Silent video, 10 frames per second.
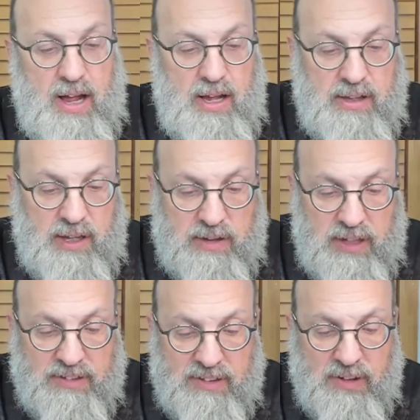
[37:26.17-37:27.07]
eh, the
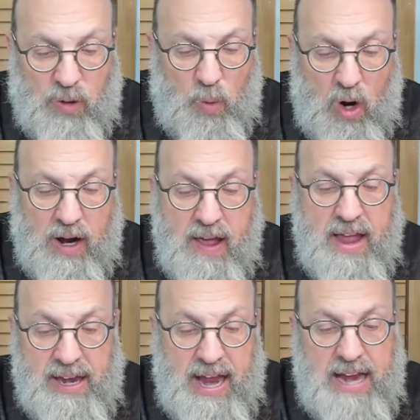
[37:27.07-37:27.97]
distance you can walk
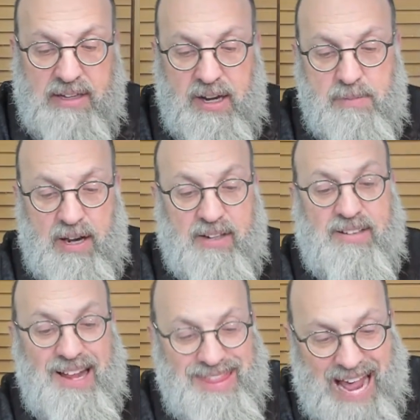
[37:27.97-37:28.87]
in 18 minutes.
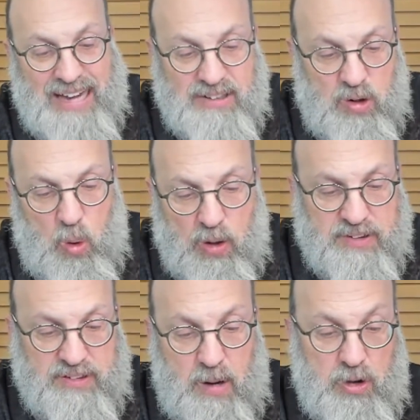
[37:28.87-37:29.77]
That's called
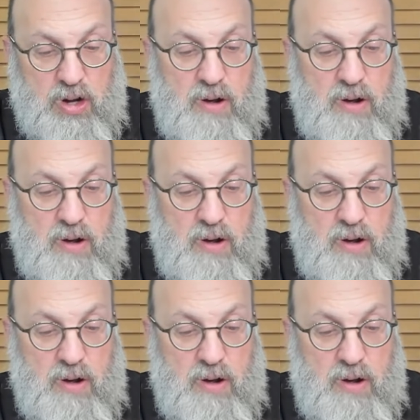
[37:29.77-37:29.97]
samach.